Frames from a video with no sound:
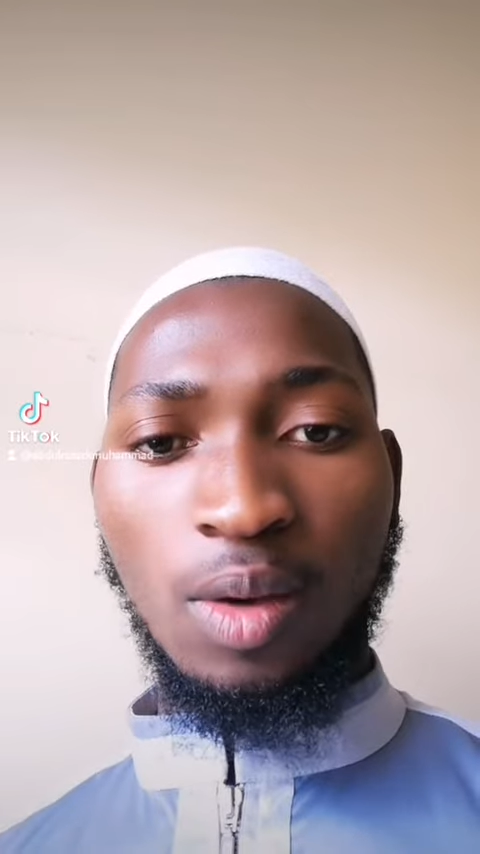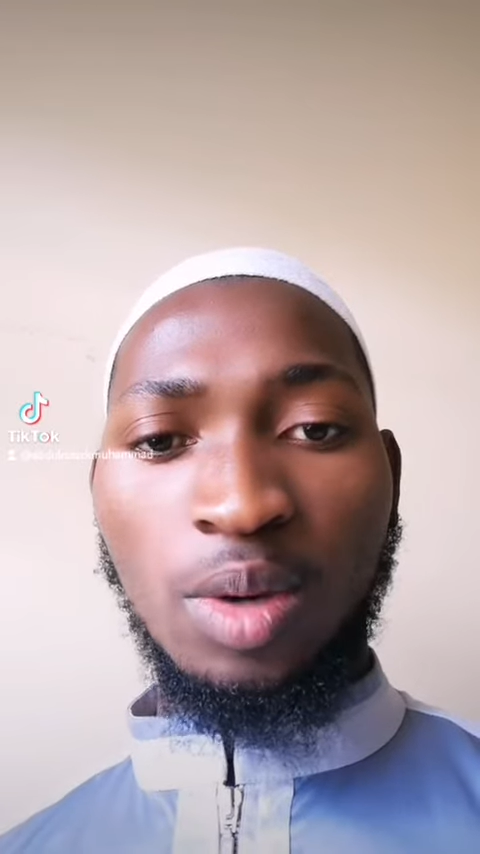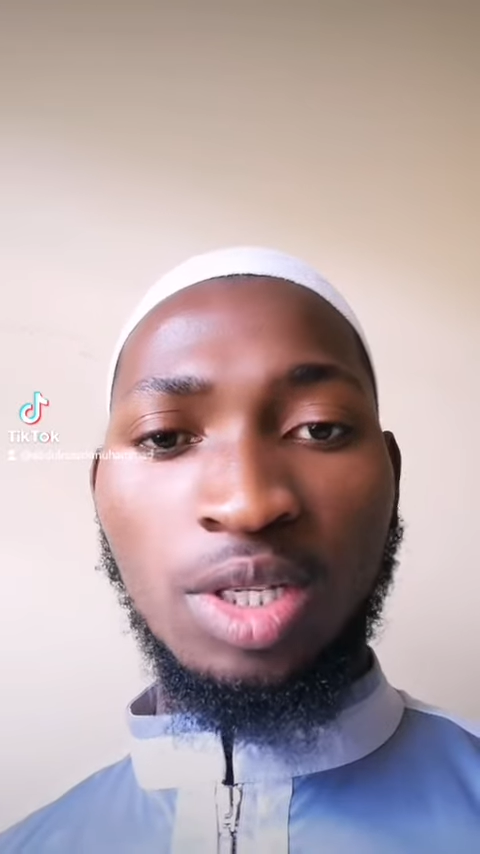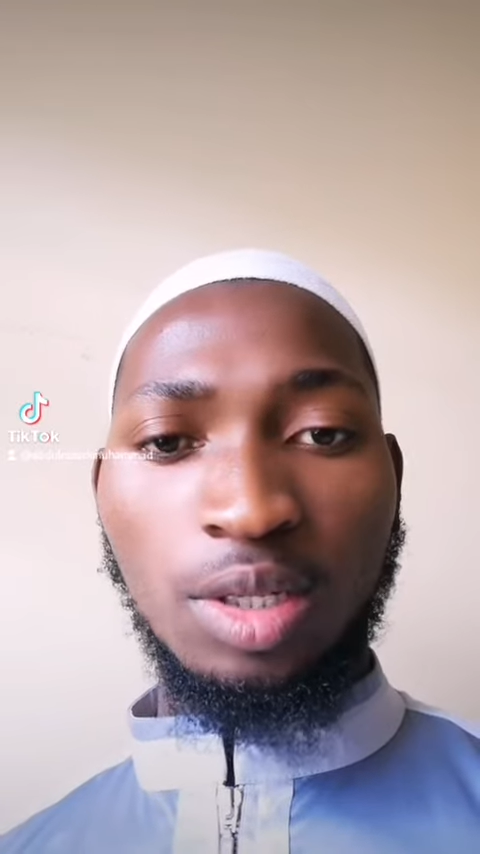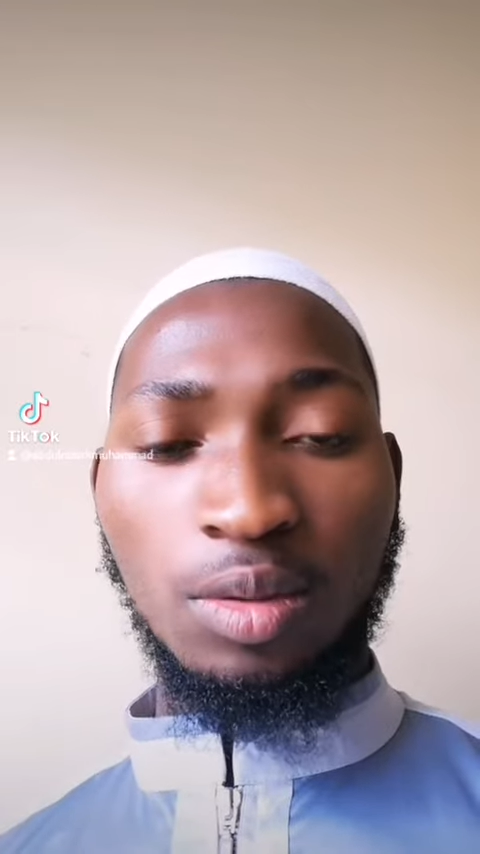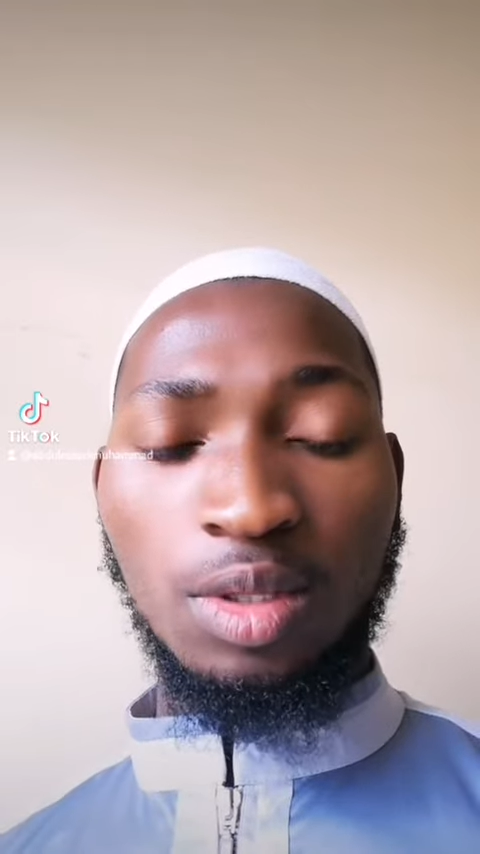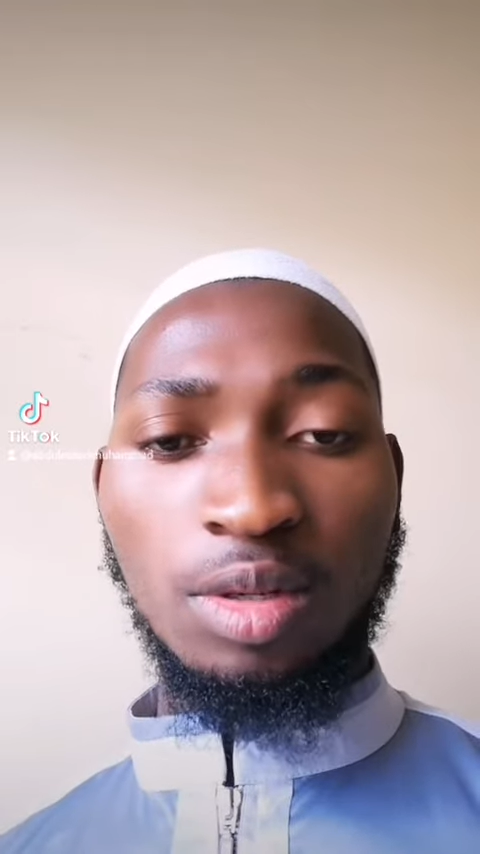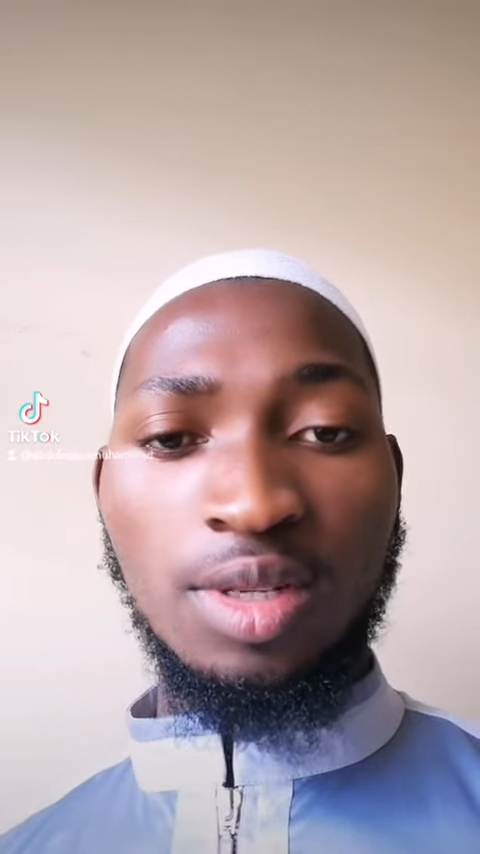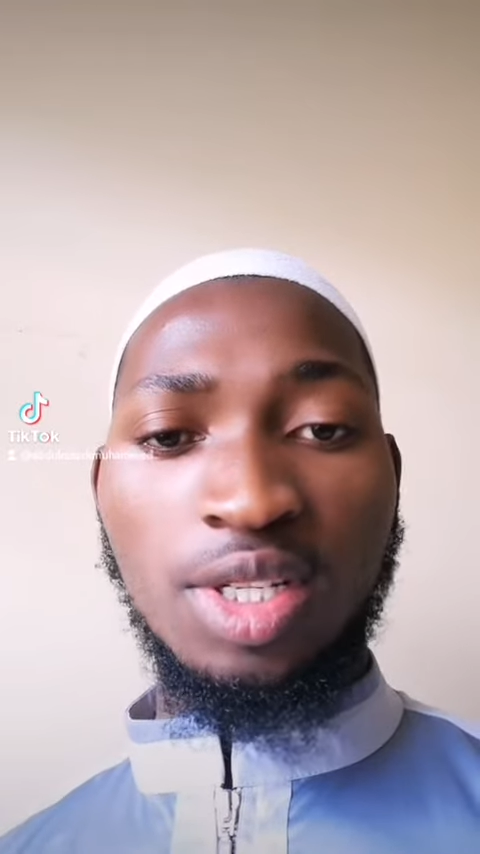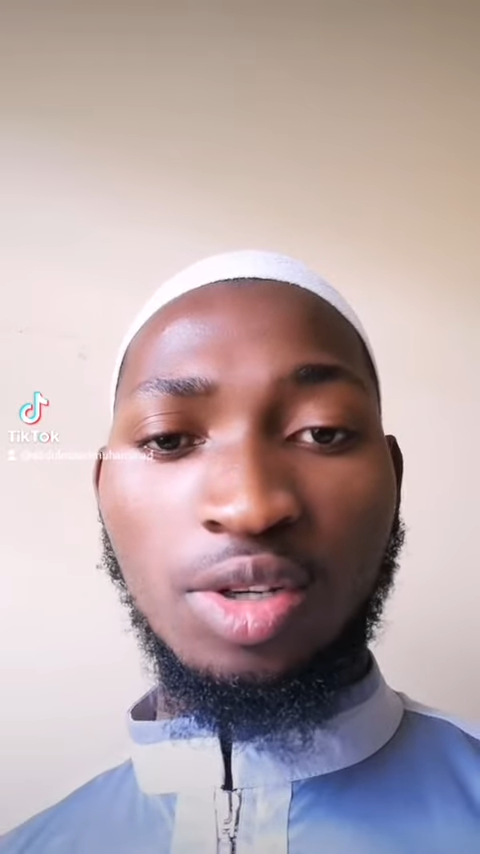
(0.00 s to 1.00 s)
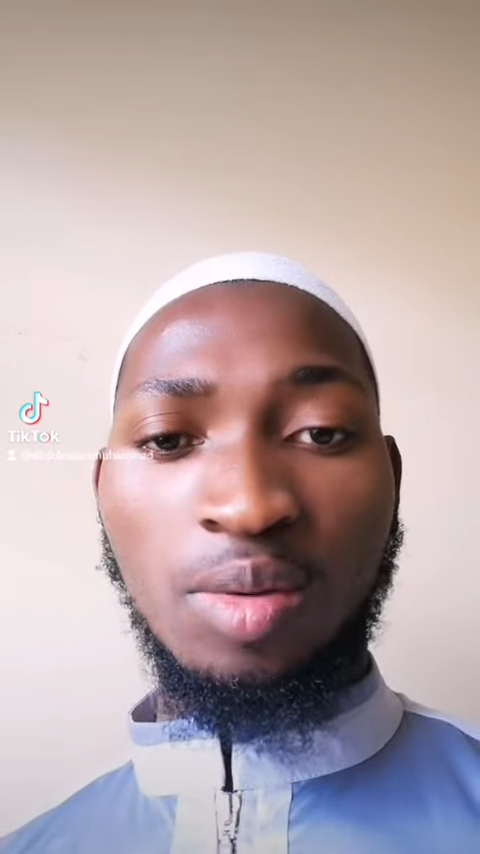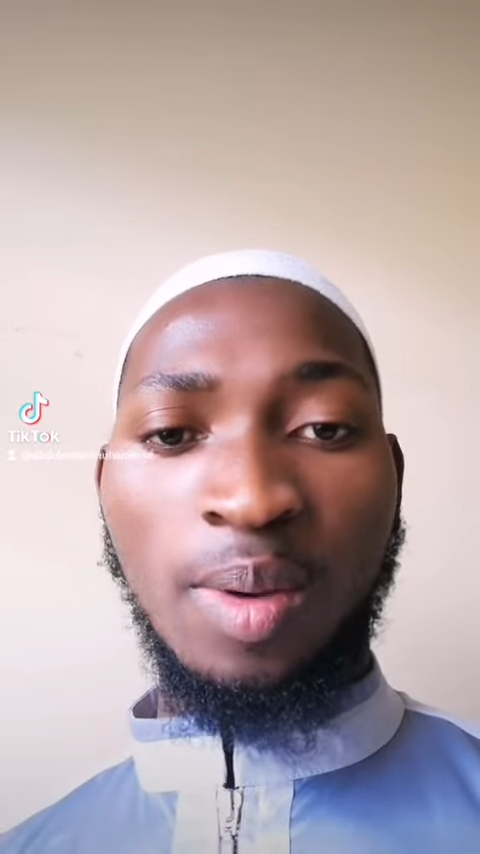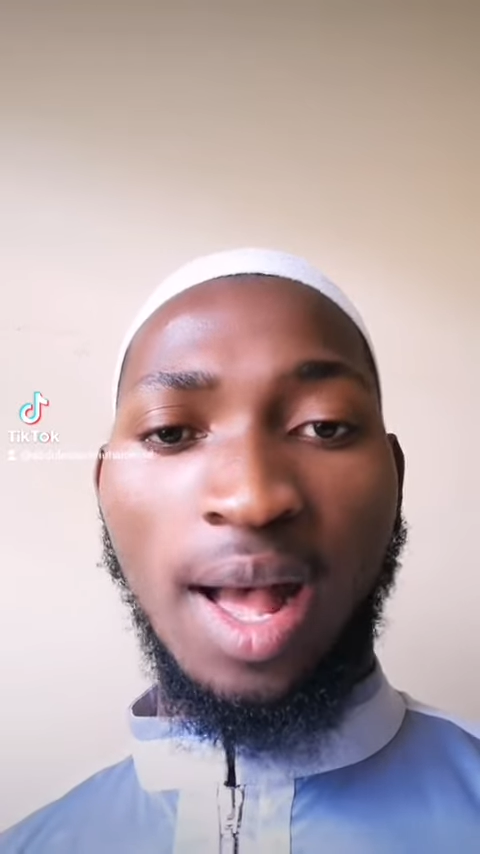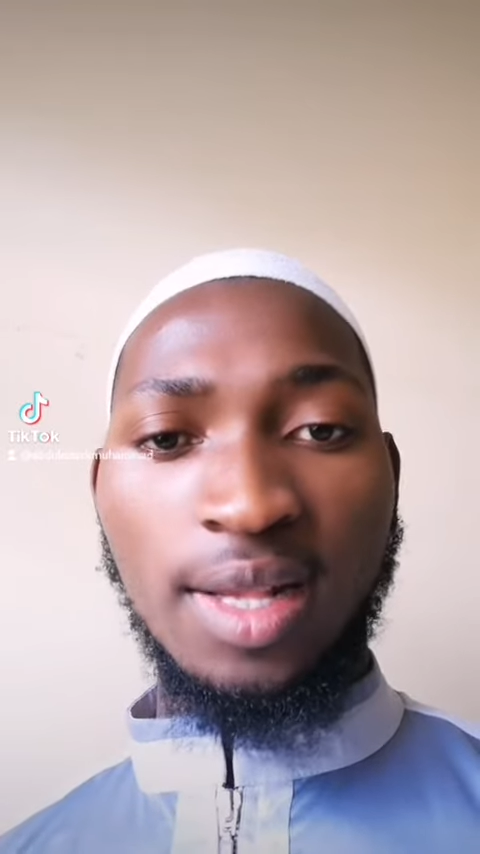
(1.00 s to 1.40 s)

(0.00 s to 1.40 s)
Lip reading: we should stop